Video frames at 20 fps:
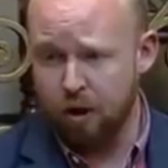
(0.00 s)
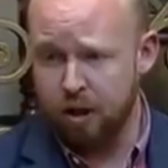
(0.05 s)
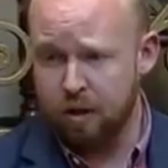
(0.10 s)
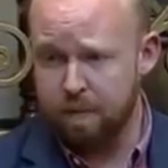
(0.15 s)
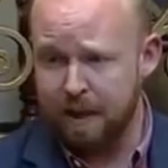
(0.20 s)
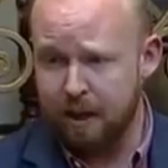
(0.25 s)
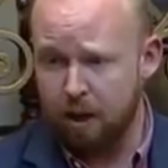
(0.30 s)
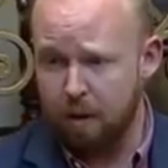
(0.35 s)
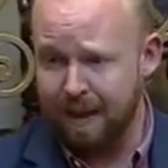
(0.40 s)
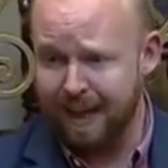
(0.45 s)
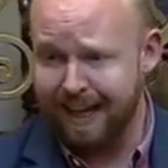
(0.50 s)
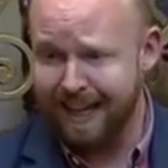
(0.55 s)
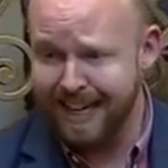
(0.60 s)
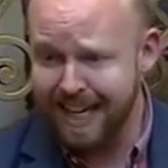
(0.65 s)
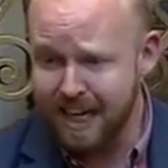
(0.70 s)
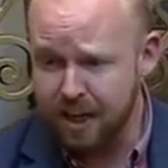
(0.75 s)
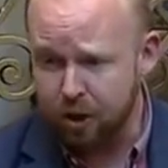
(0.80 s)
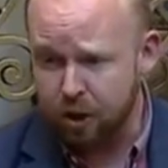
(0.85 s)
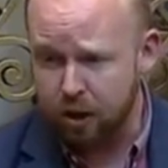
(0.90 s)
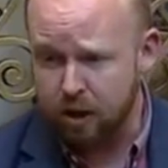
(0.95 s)
order to become a
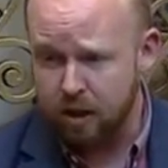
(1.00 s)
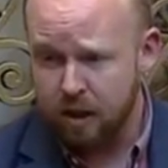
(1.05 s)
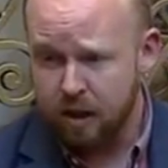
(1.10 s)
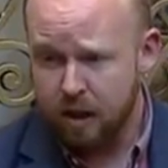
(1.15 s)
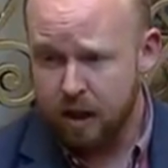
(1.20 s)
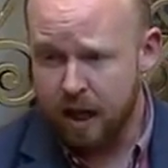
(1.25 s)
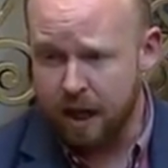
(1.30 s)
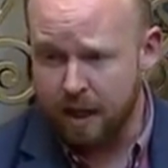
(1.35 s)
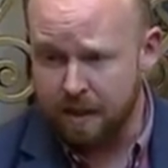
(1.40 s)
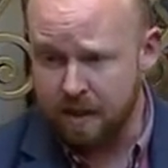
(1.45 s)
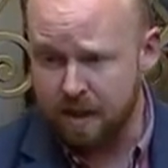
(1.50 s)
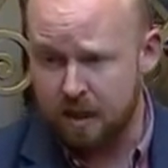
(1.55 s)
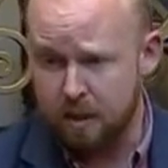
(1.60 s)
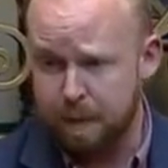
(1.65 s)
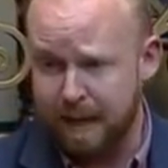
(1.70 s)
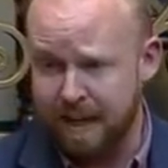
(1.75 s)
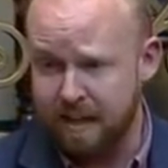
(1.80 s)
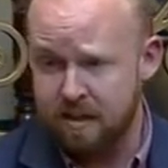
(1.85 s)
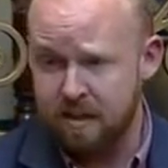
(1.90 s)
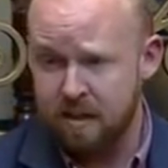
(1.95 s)
leader in this
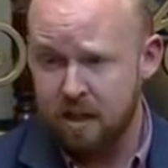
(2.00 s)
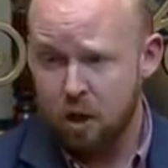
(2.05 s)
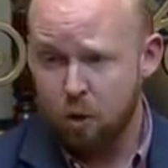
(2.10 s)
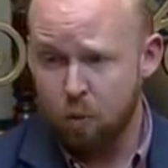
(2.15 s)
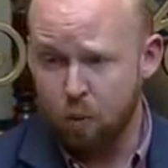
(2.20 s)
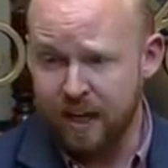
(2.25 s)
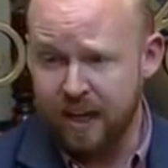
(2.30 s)
space,